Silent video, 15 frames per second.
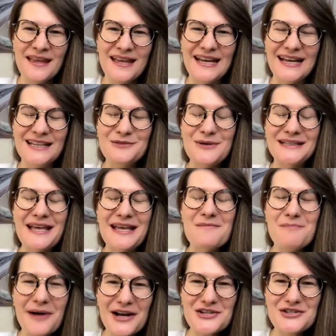And what
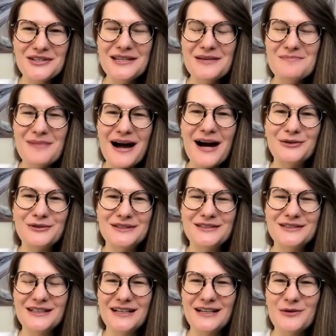I'm passionate about
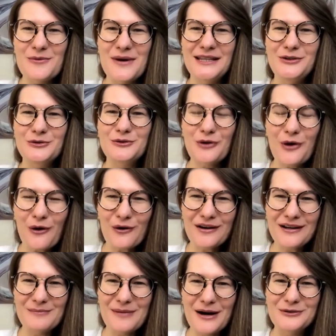when you
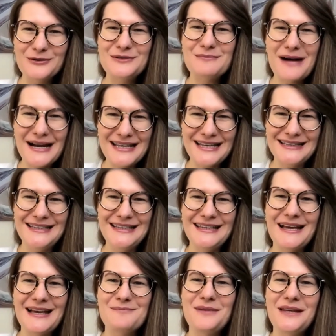talk about
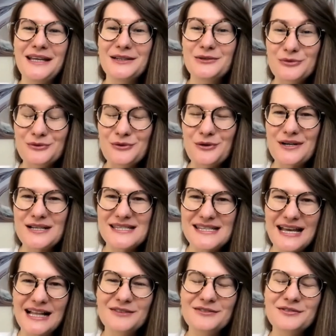marketing and being true to
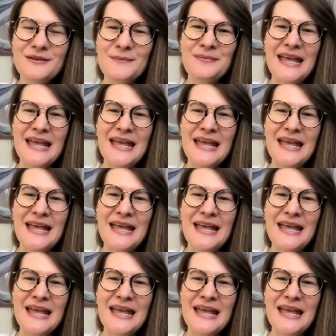yourself,